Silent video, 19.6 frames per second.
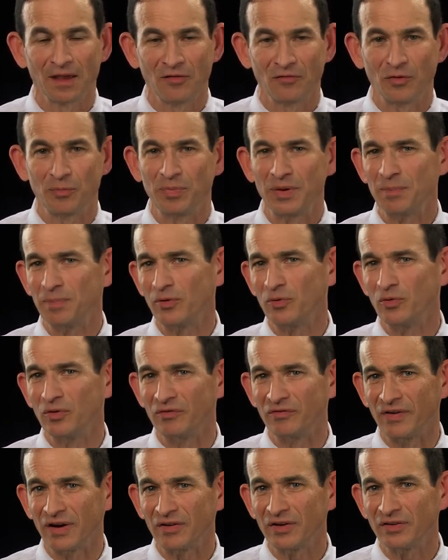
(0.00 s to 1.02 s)
For people who are
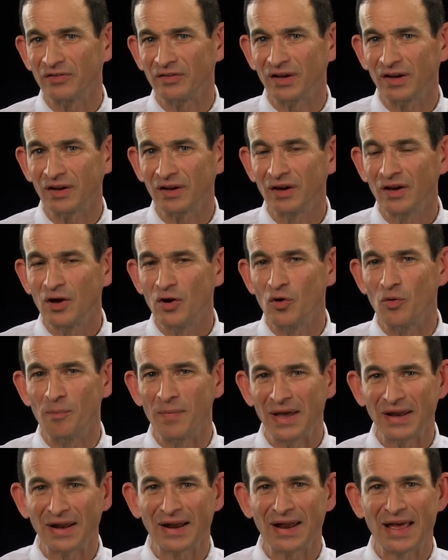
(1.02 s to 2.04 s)
very sick, who
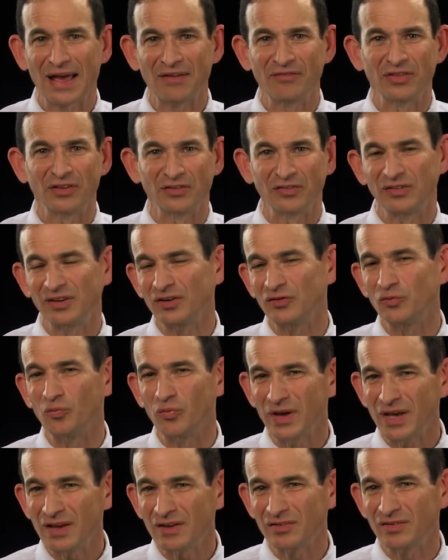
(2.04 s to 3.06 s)
may not have the six
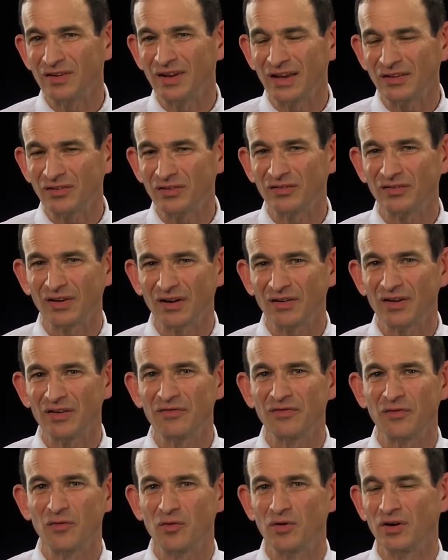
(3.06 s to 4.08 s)
weeks necessary
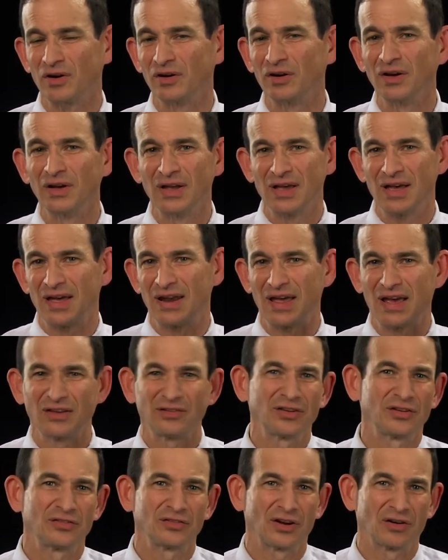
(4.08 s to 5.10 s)
for an
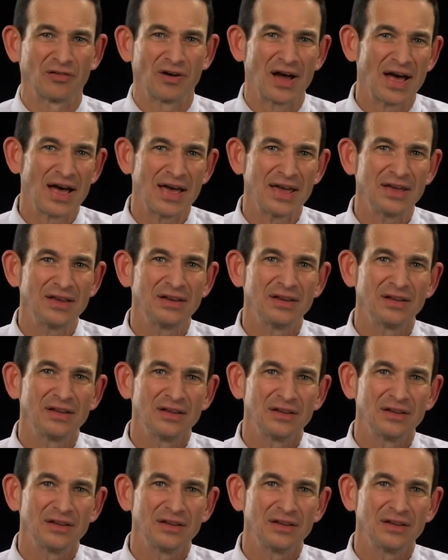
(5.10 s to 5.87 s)
S S R I